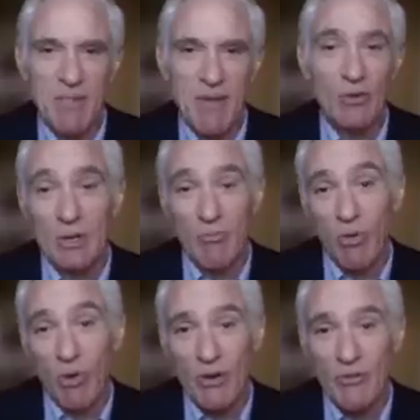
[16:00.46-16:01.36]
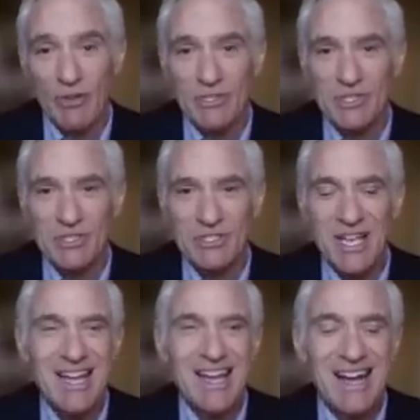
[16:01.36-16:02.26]
by my own employer, for
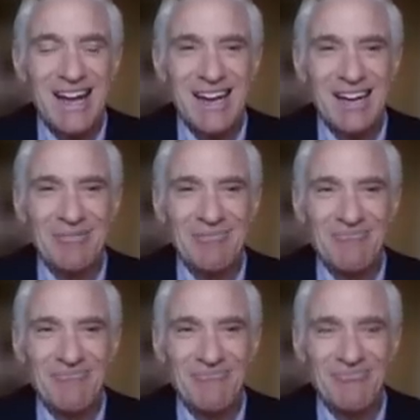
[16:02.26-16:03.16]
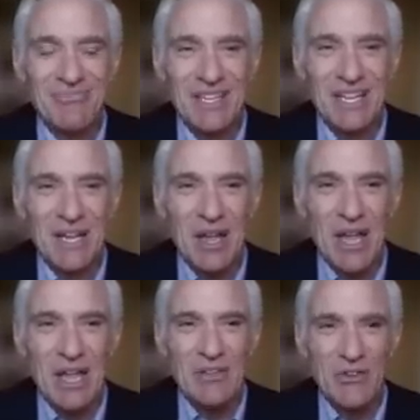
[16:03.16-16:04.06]
instance. And
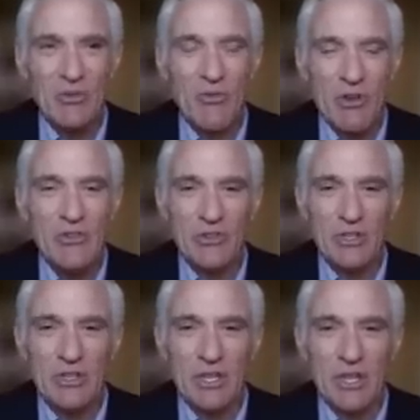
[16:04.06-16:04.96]
there's a reason.